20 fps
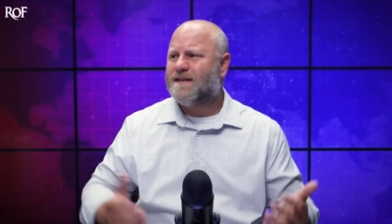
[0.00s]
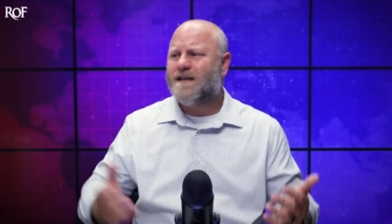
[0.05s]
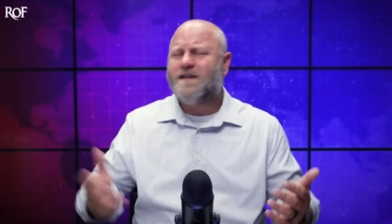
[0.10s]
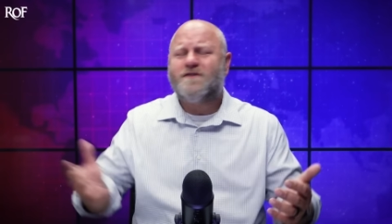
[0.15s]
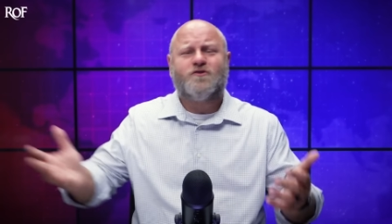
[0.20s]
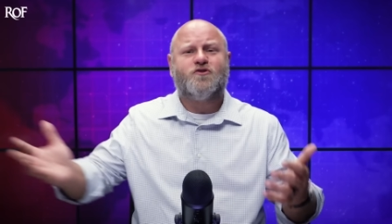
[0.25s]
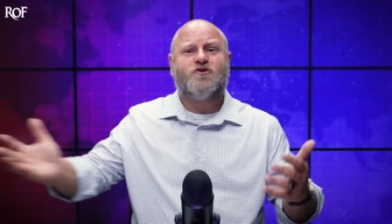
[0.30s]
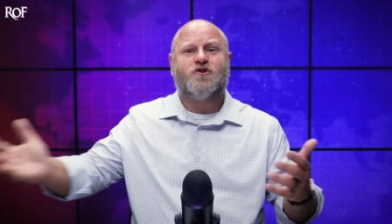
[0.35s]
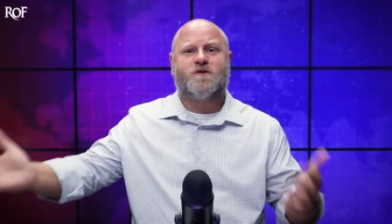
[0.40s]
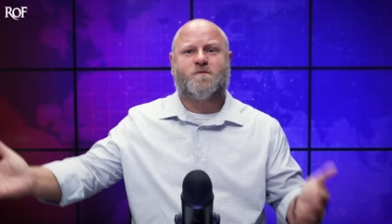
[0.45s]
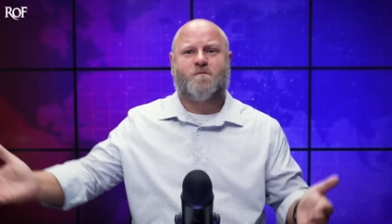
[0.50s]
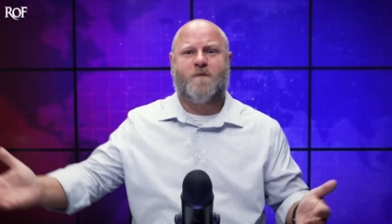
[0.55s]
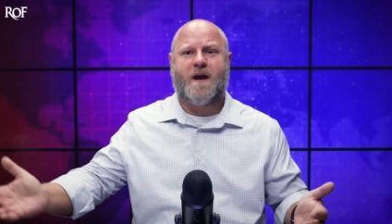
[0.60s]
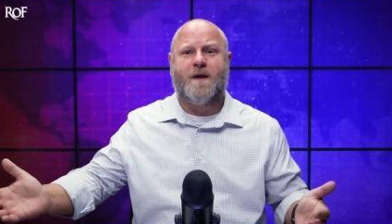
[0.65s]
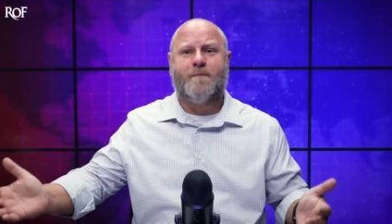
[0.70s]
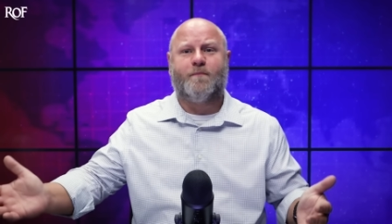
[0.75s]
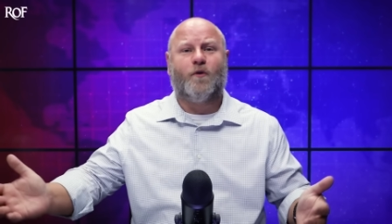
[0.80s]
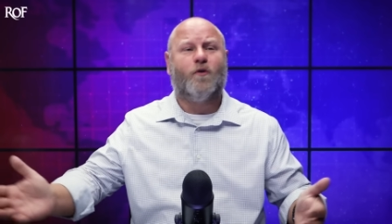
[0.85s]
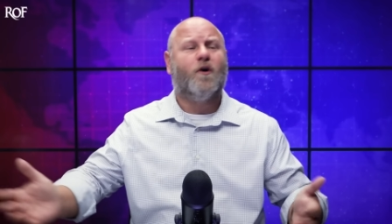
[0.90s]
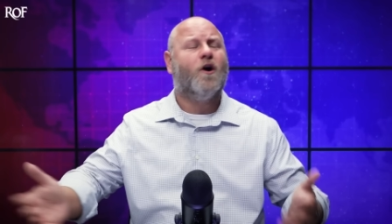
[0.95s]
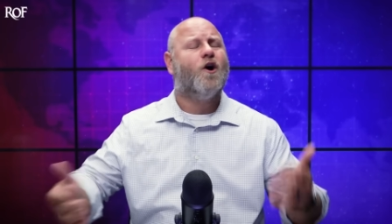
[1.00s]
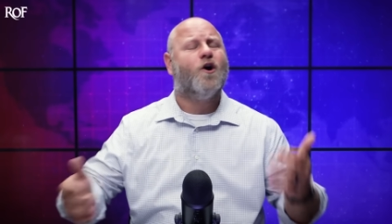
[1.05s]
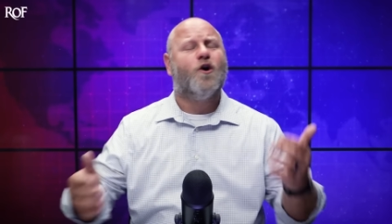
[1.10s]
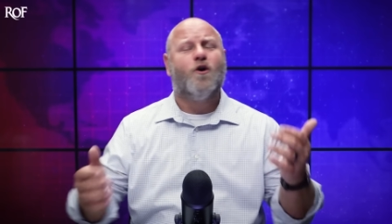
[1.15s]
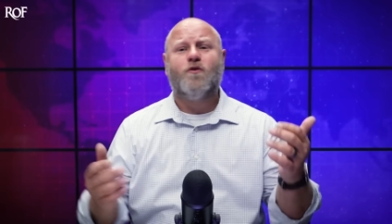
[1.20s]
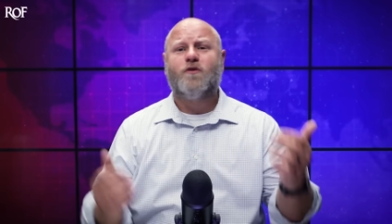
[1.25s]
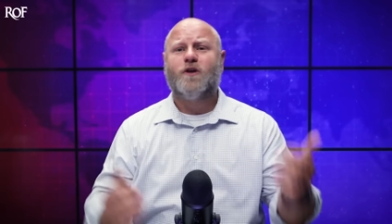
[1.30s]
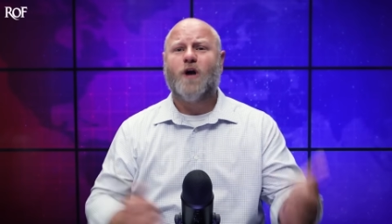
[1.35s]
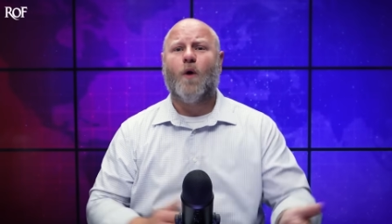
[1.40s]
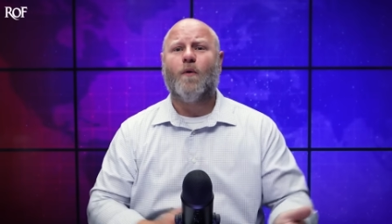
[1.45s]
These are just people
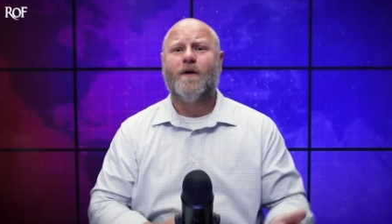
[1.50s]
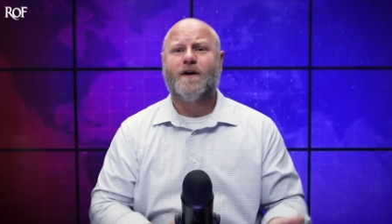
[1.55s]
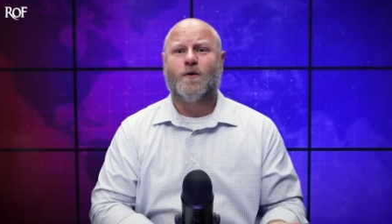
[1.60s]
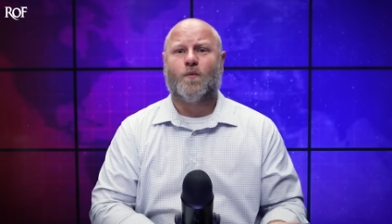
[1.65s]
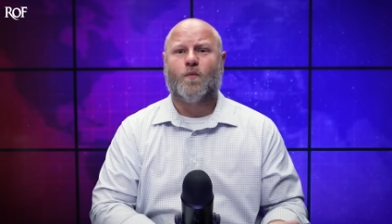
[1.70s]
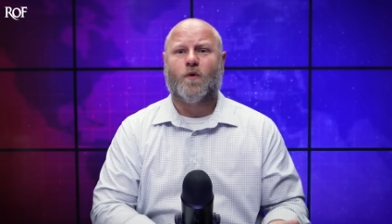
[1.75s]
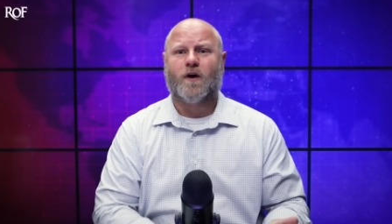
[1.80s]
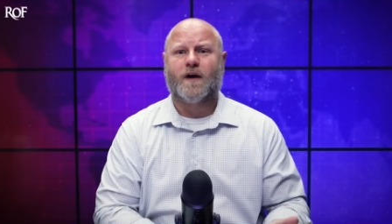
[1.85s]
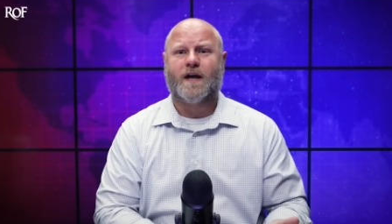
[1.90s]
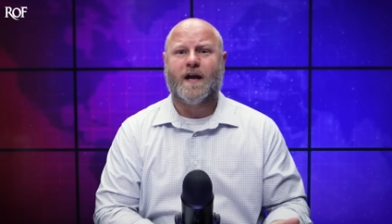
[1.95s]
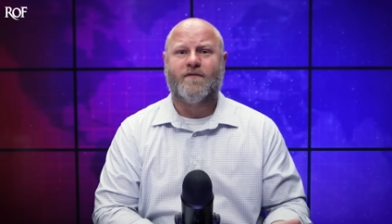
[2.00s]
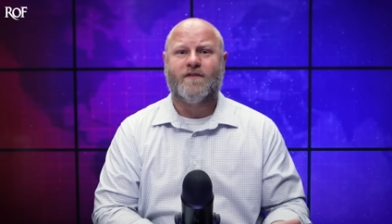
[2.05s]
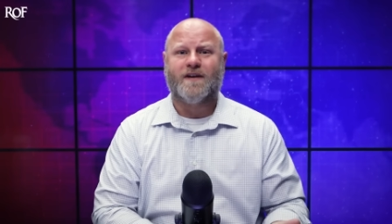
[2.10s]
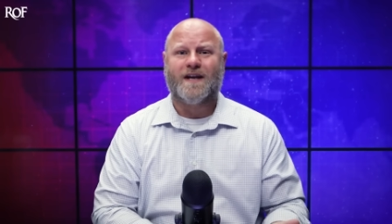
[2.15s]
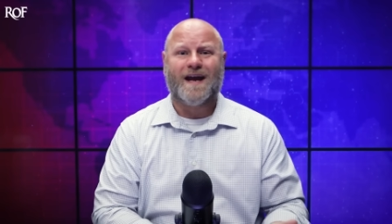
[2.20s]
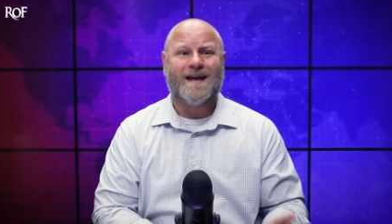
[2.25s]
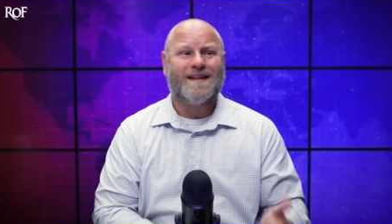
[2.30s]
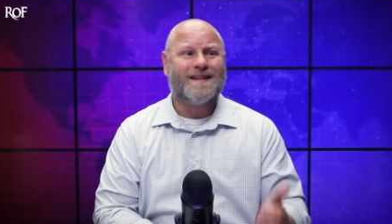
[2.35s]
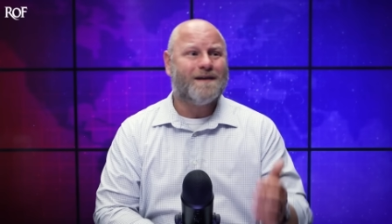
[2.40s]
who go into work every day.